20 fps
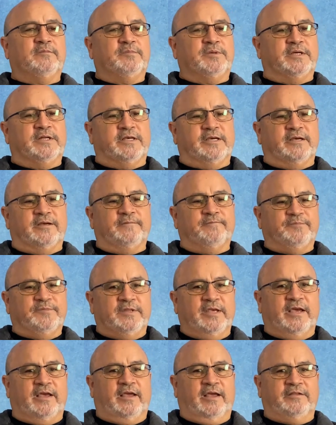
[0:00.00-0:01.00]
But, uh,
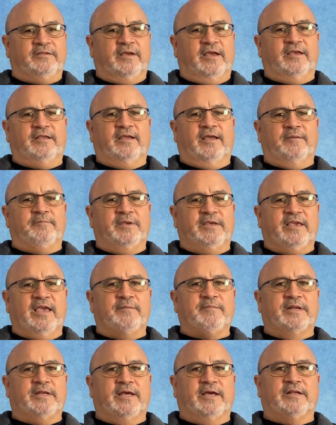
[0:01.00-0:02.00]
yeah, I, I, I
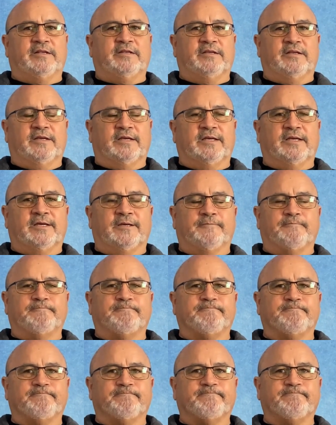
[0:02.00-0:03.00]
became a nut.
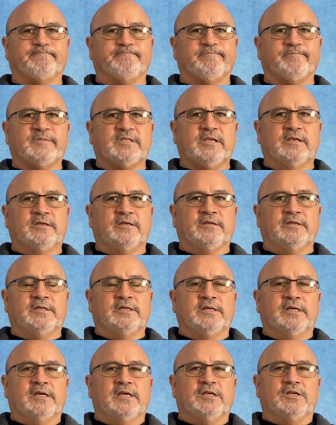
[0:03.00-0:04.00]
Um,
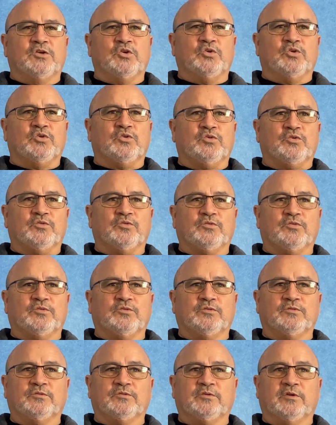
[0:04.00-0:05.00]
so, okay,
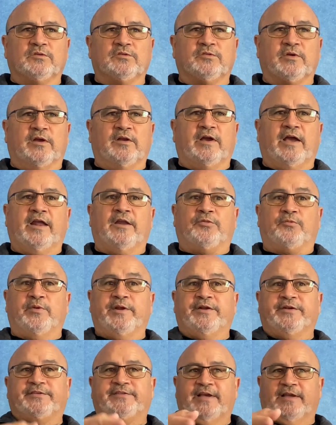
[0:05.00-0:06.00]
so... so I had a
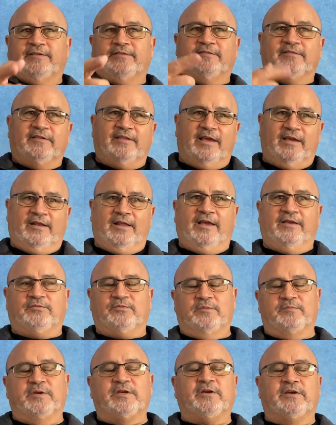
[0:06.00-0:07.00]
three-year sentence in that
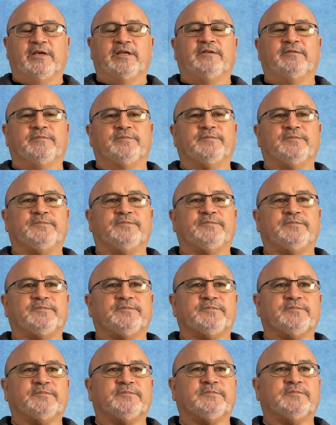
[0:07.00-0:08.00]
last one, but go ahead. Yeah,
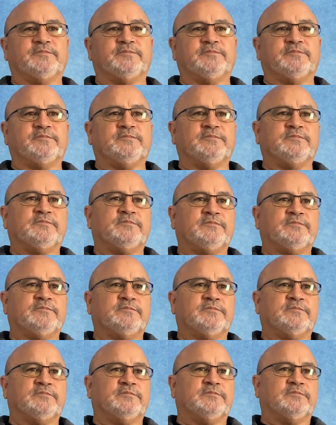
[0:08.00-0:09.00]
um, so that's what I
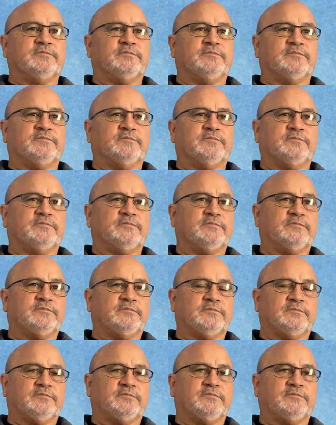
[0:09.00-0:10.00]
wanted to get to. So,
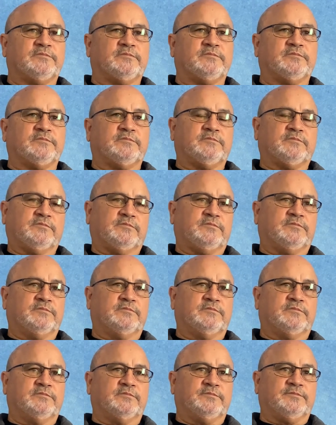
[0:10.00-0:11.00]
because
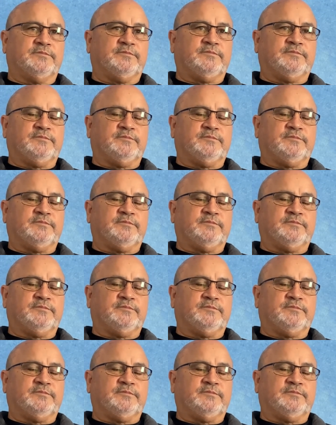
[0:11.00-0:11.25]
your, the,